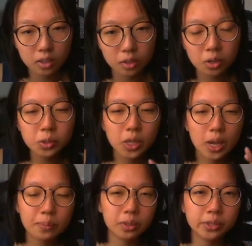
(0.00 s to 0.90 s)
Those
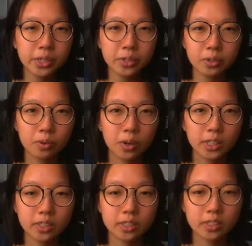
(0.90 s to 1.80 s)
are good
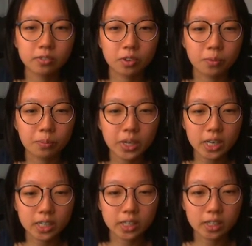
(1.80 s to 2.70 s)
questions for me to
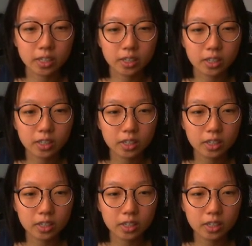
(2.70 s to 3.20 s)
consider.